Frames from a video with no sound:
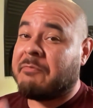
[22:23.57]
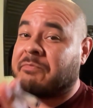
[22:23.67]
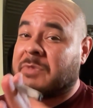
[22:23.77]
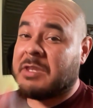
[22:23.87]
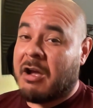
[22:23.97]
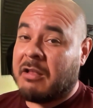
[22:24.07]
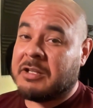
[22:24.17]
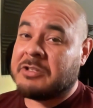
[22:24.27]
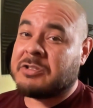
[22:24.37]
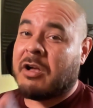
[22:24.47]

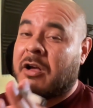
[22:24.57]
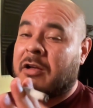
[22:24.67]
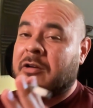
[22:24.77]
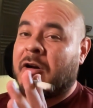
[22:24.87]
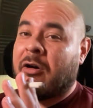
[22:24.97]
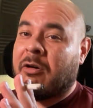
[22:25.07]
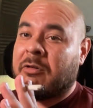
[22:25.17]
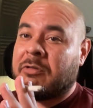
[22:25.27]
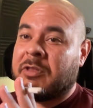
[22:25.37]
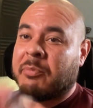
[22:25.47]
knowledge on all
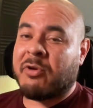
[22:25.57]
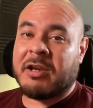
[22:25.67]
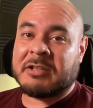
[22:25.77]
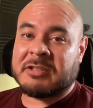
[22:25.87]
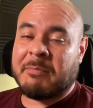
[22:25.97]
the products on